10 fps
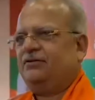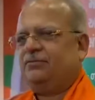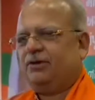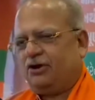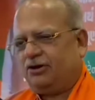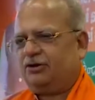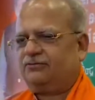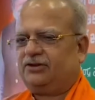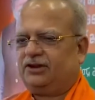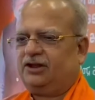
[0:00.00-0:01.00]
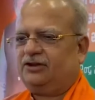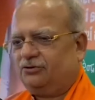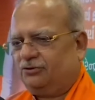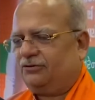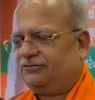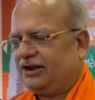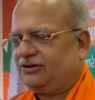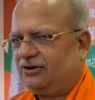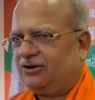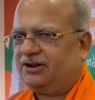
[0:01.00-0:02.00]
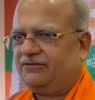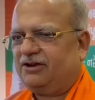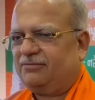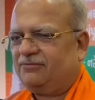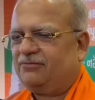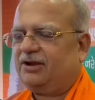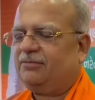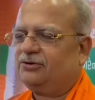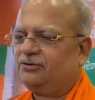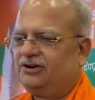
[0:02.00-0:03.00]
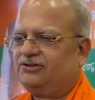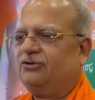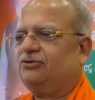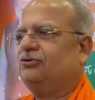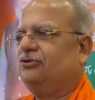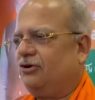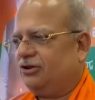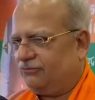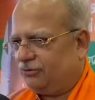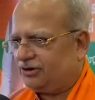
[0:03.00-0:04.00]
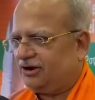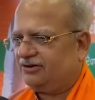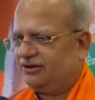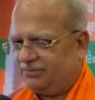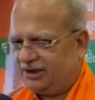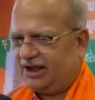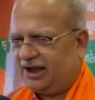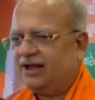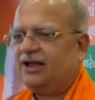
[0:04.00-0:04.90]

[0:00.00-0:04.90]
because of the use of technology, we have been able to reach out to all the voters, the media.